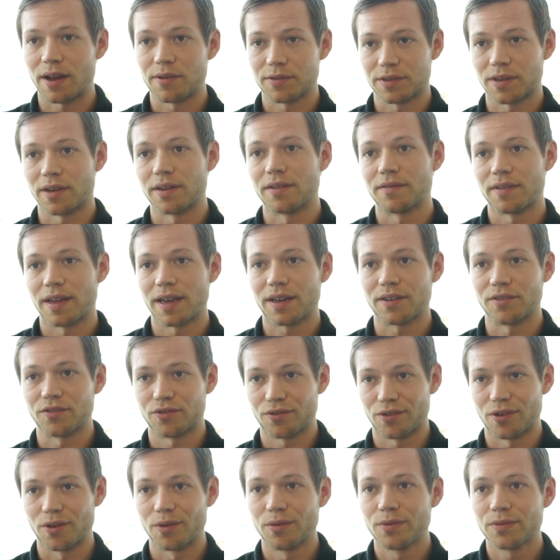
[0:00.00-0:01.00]
outside of their
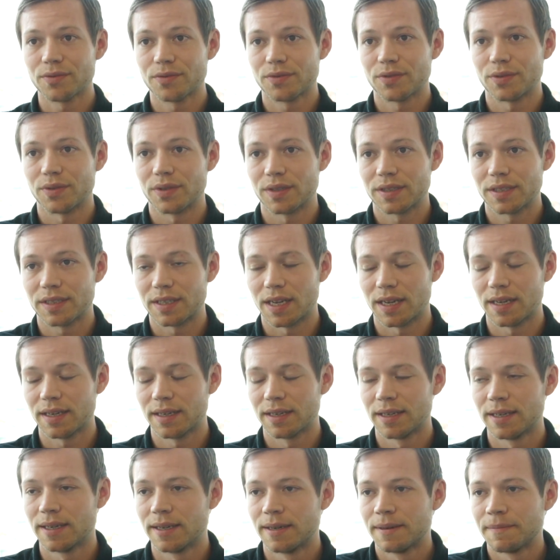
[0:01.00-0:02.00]
control to yeah. an
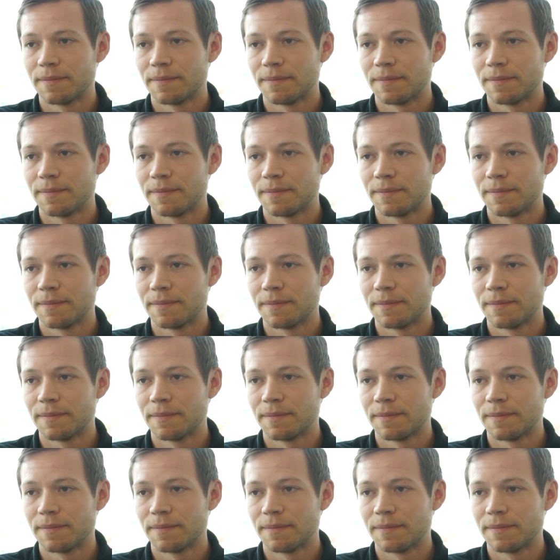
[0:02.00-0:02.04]
extent.